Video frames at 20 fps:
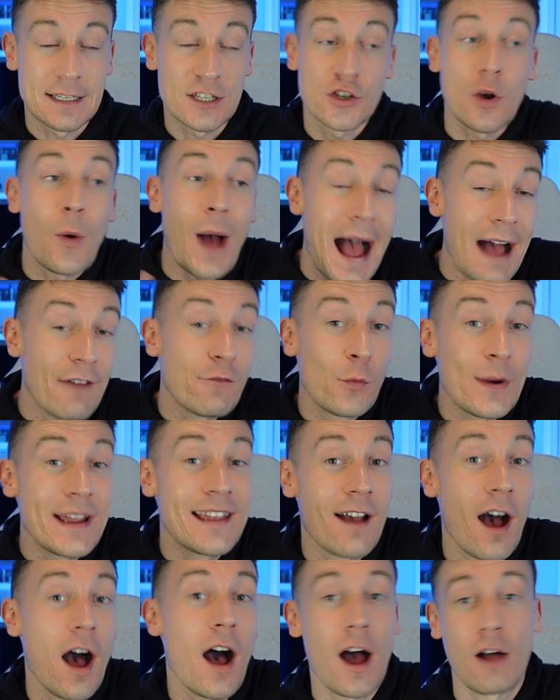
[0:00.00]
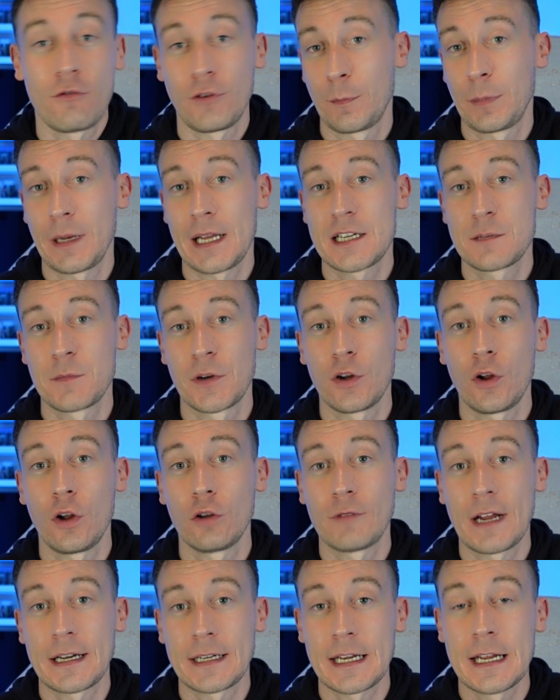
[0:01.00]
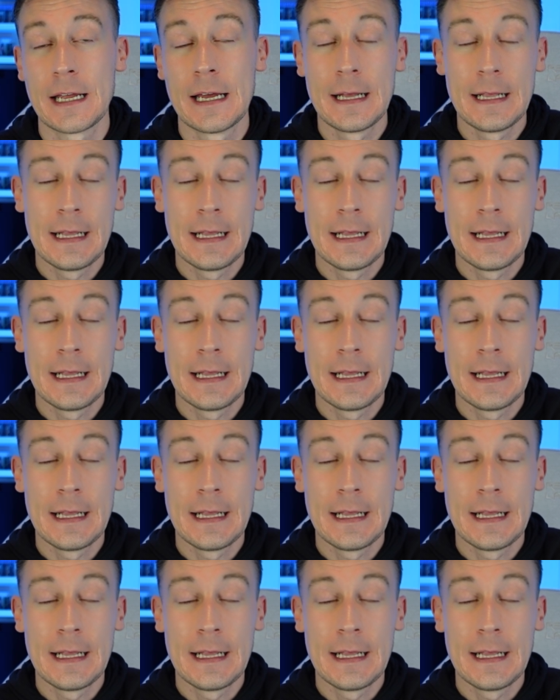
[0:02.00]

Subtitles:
So have we got our replacement already?